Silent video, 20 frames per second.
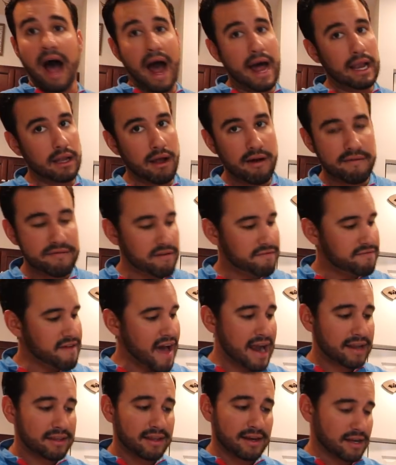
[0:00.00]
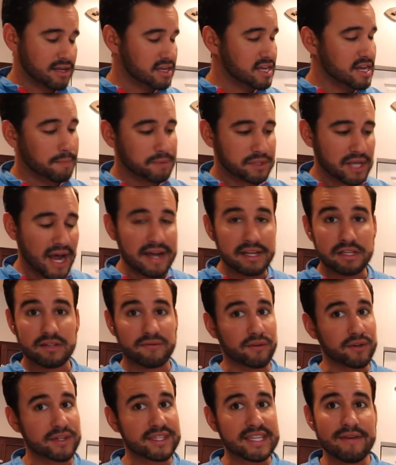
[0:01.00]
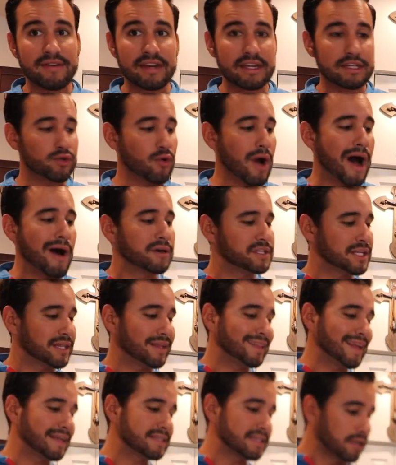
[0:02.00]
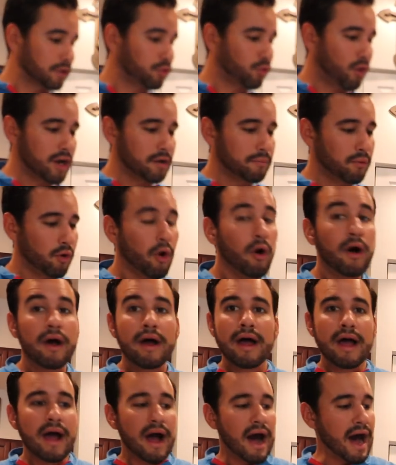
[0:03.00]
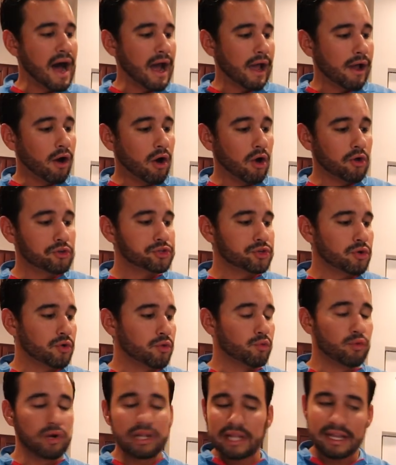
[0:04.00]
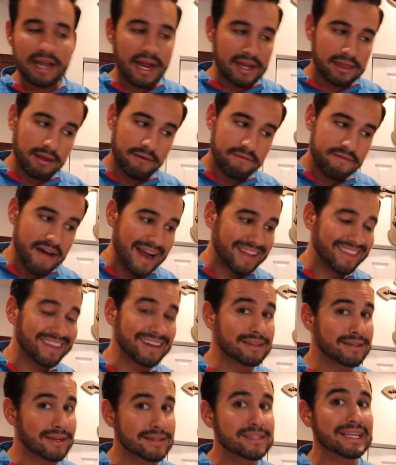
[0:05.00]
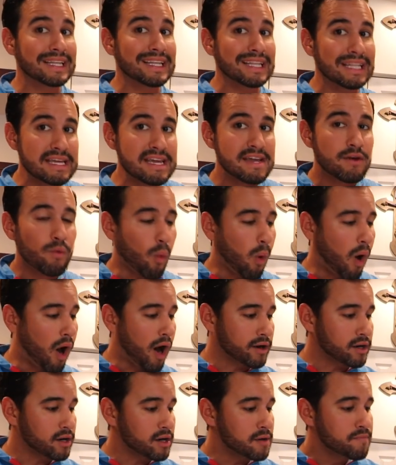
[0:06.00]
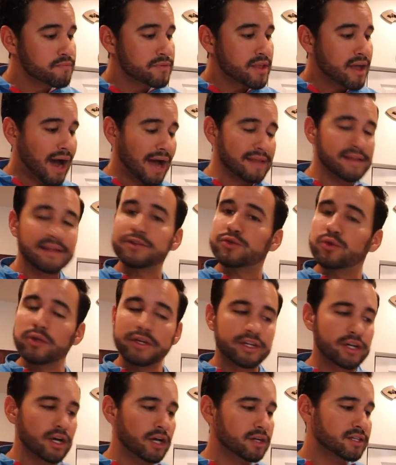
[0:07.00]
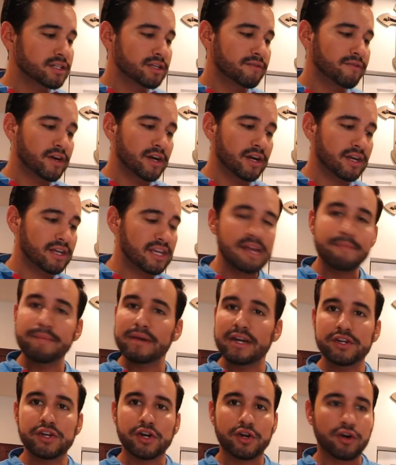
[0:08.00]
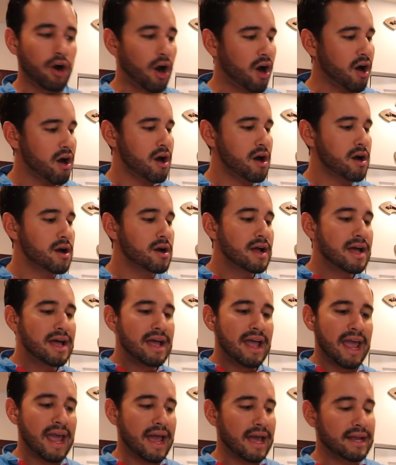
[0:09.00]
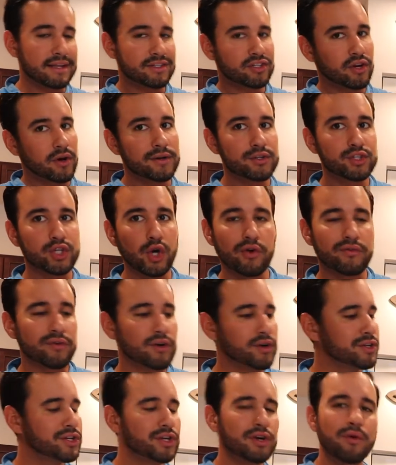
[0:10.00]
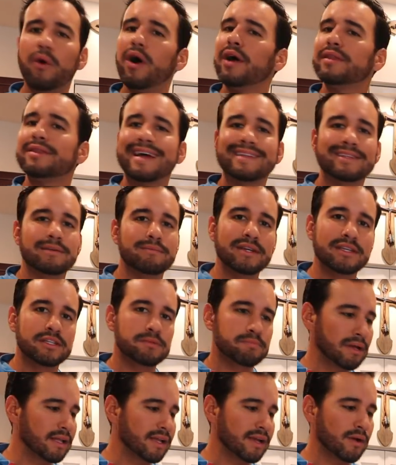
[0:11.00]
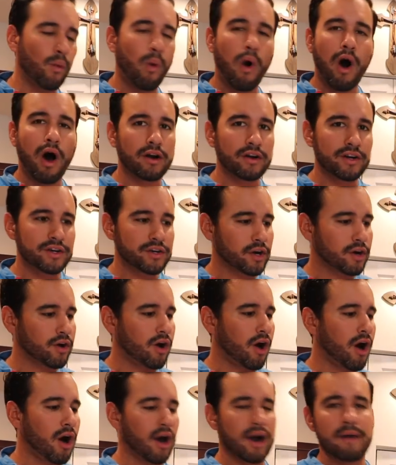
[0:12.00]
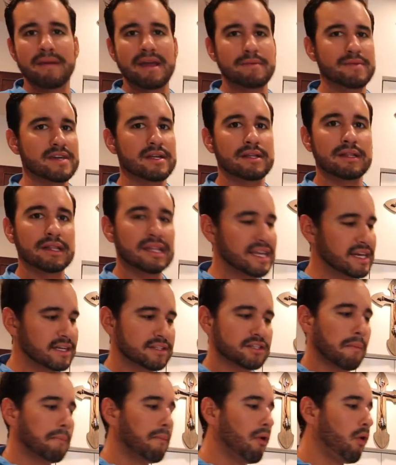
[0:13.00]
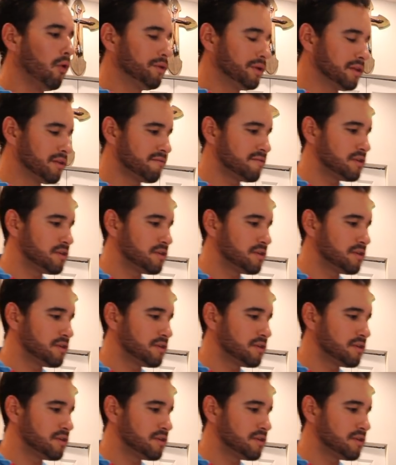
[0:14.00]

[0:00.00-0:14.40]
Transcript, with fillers: I love the fact that it keeps ice for 72 hours. I think that's incredible. I also really like the fact that it doesn't leak water. I think that's really good because if you're gonna keep it in your car and it turns over, you don't want that to be spilling water in your car and maybe leading to mold in the